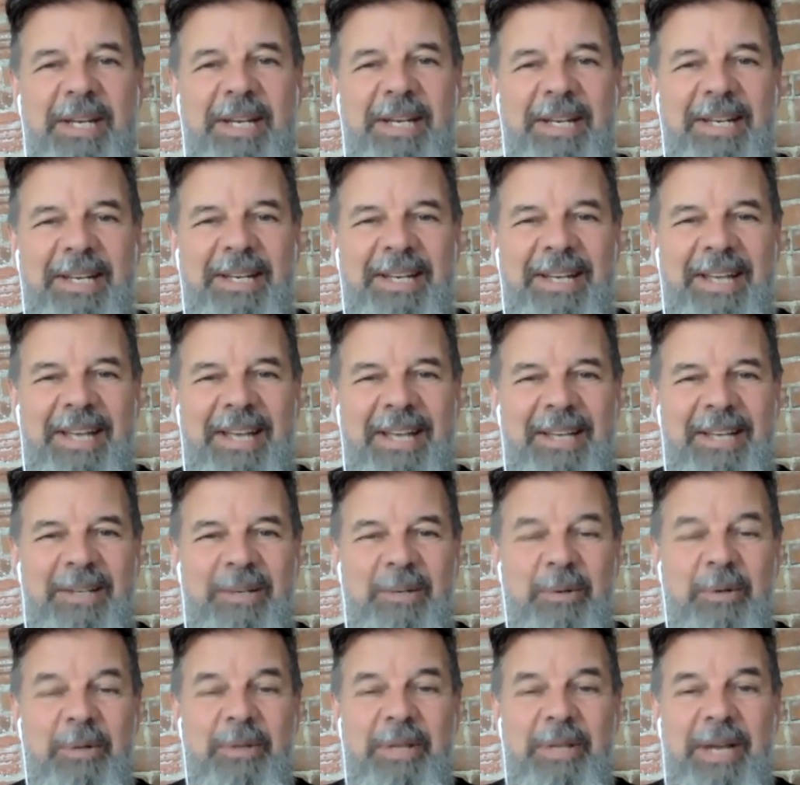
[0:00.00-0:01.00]
and and
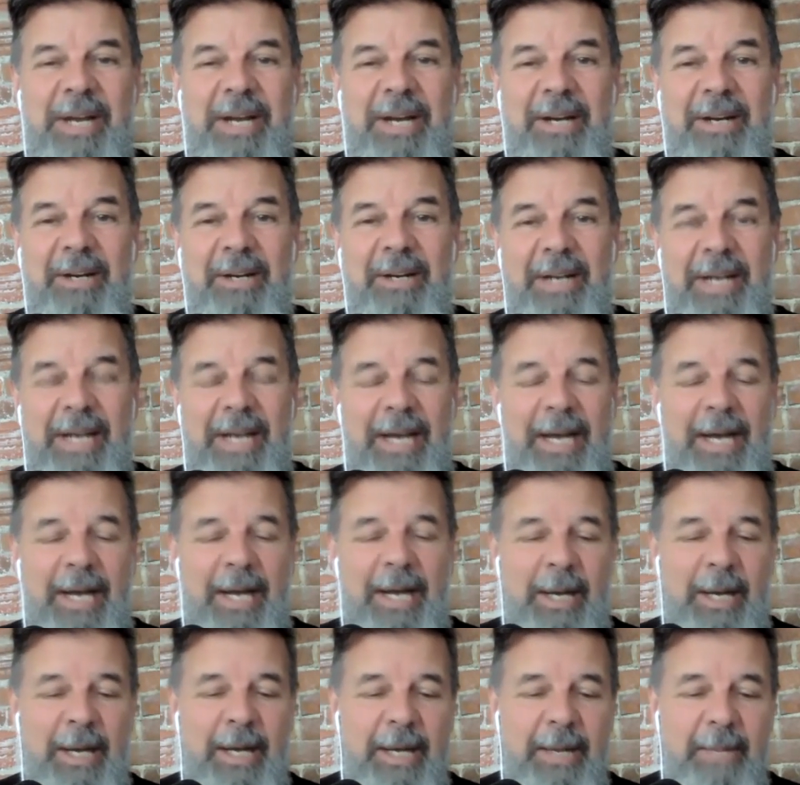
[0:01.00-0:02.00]
you were there
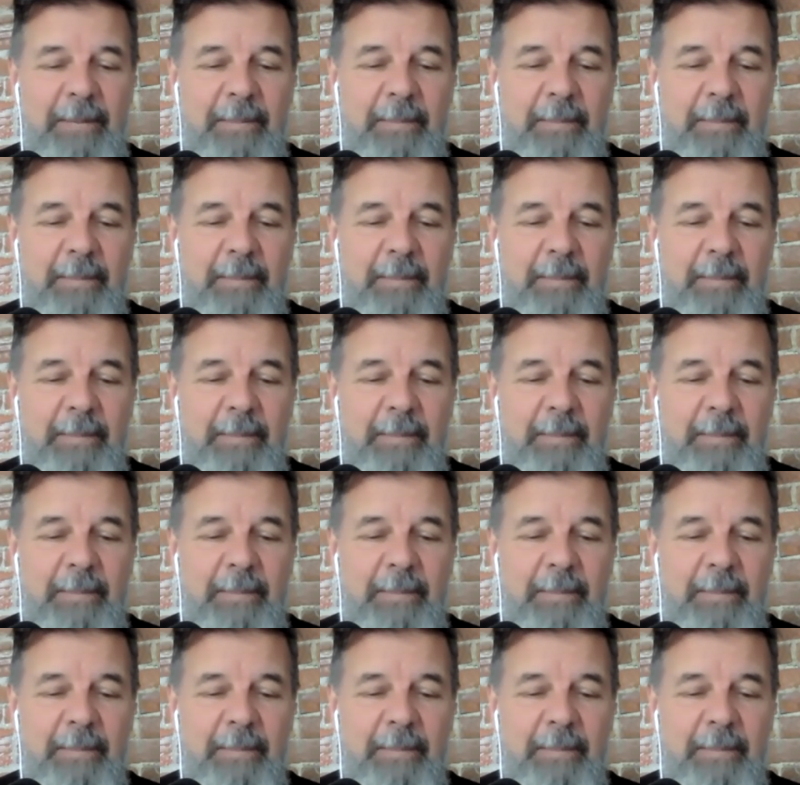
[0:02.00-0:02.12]
uh,